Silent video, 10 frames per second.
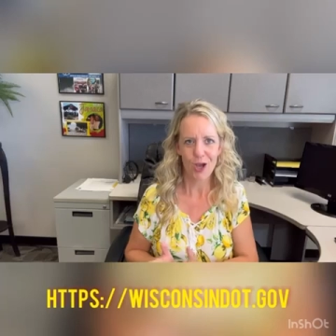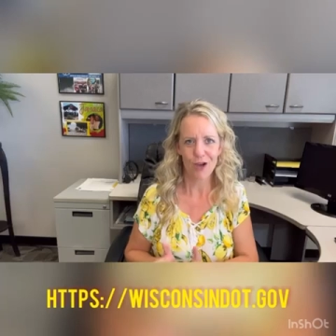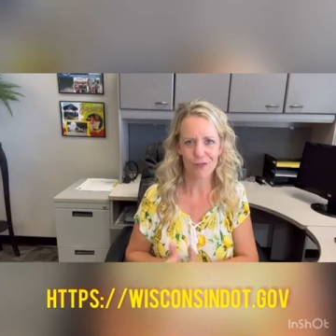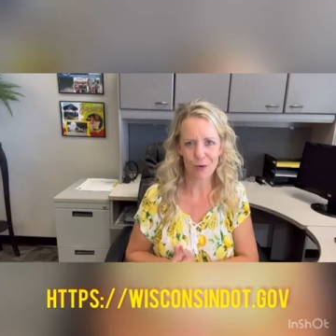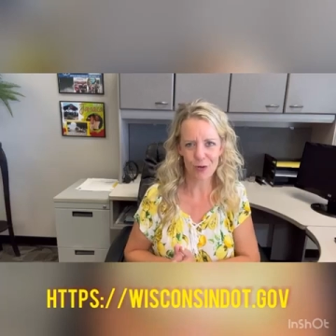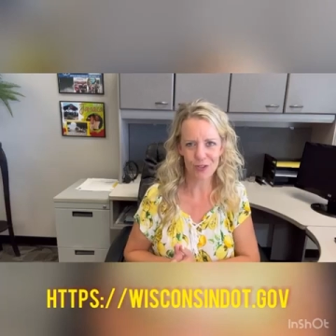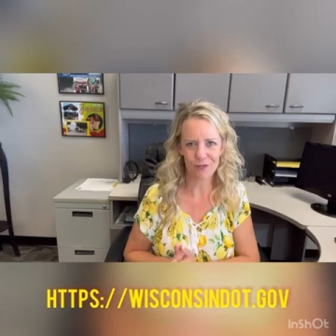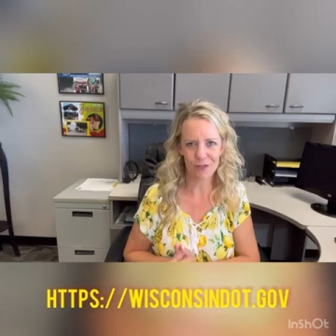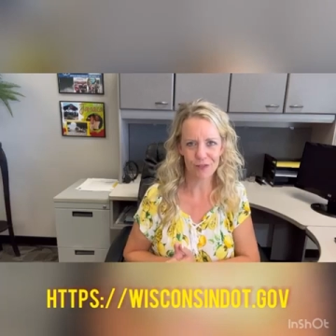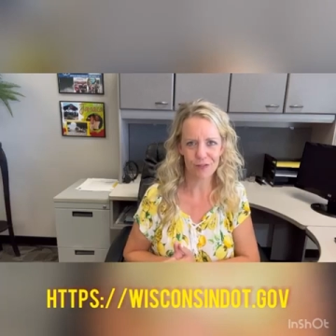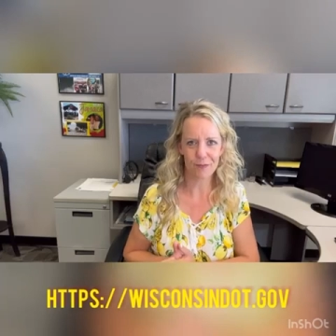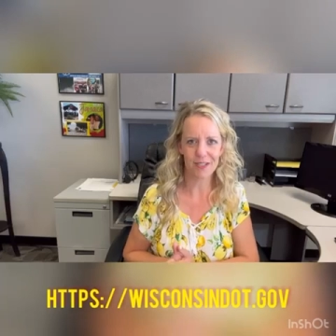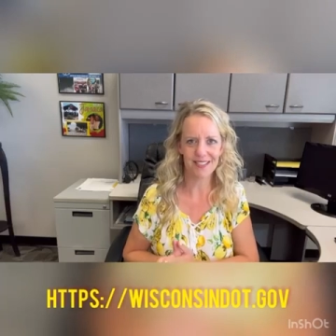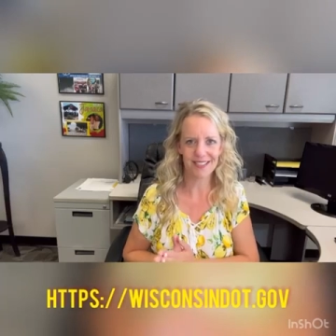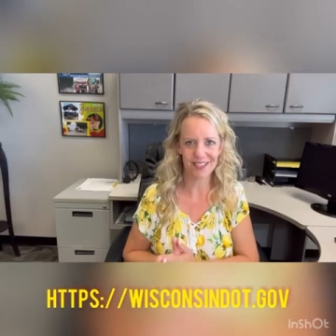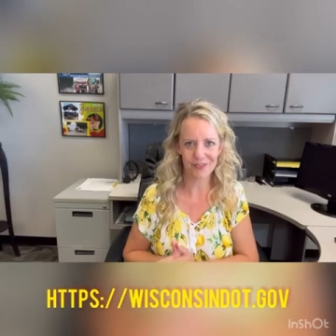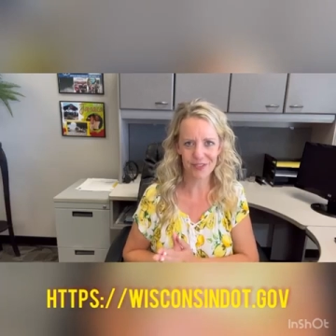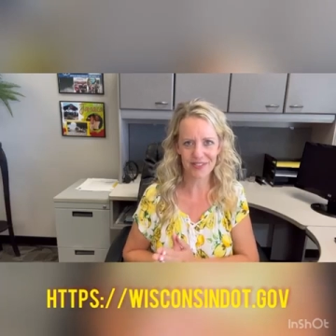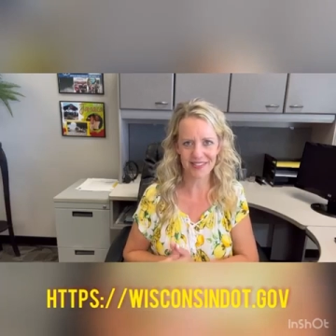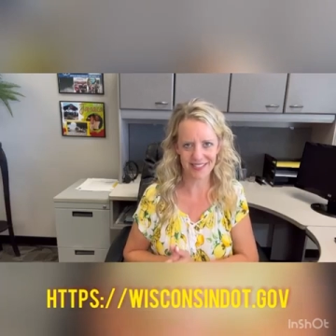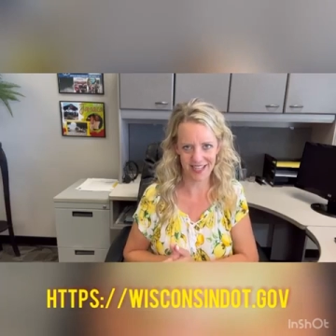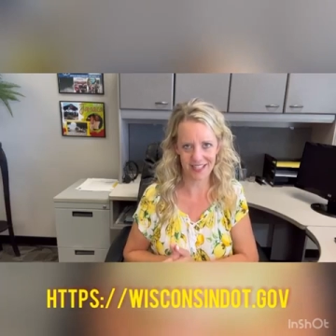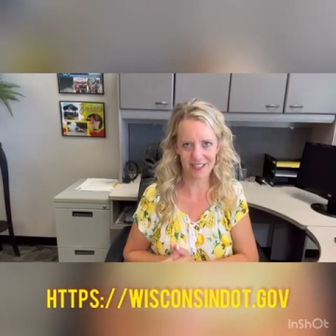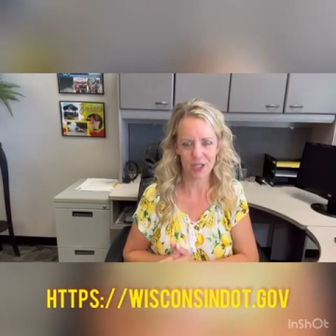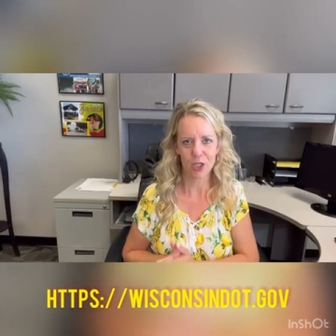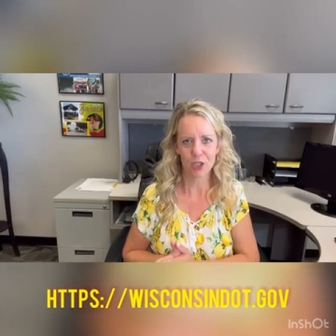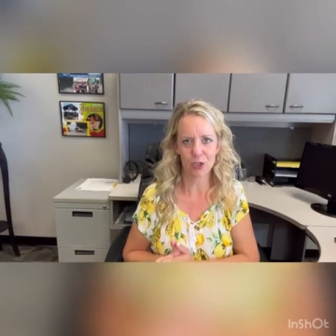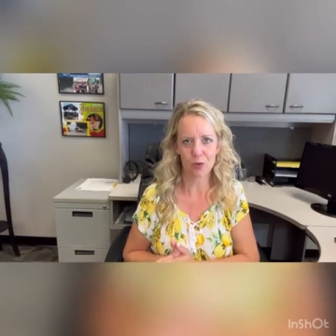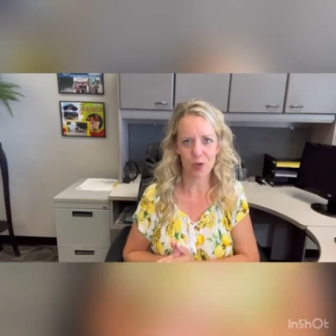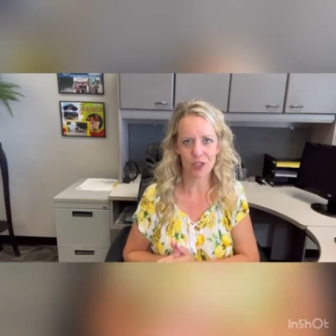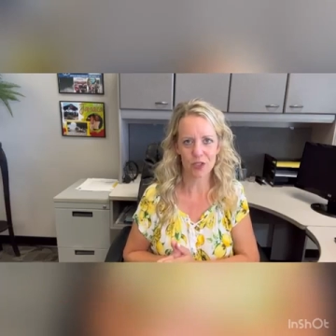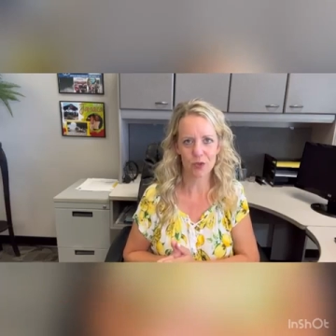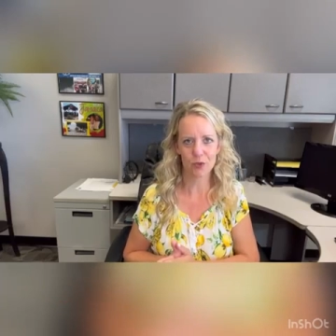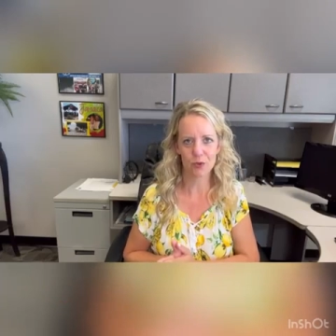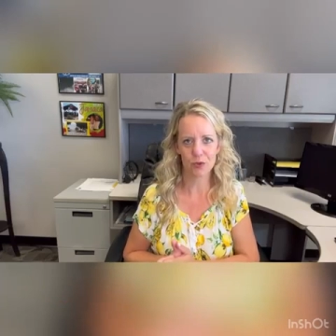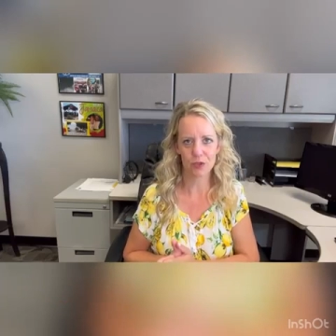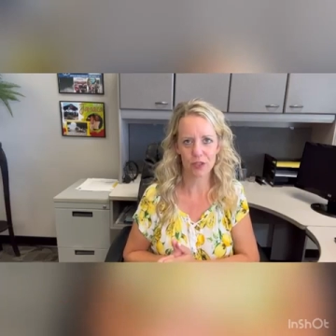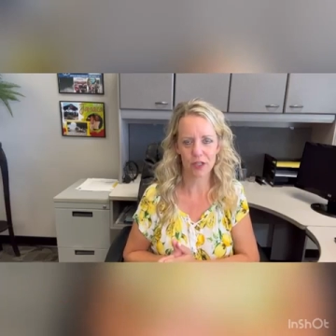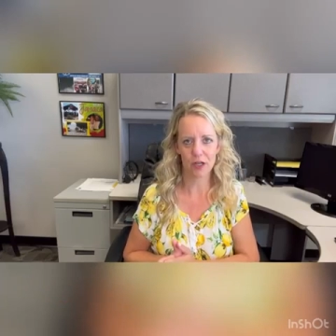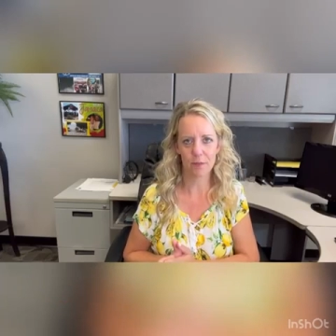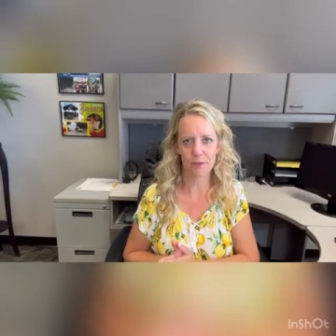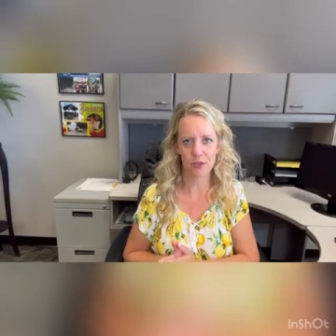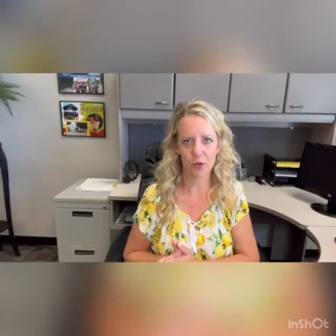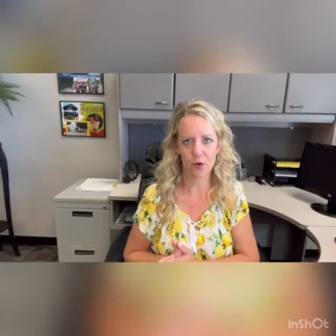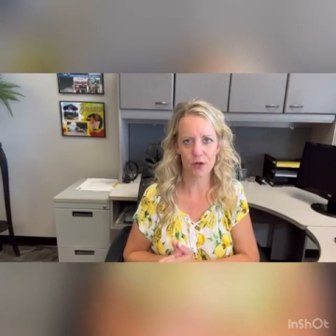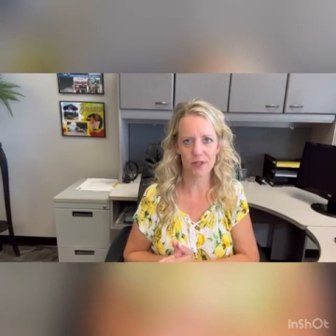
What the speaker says: Of course, if you're from a different state, you'll want to look up your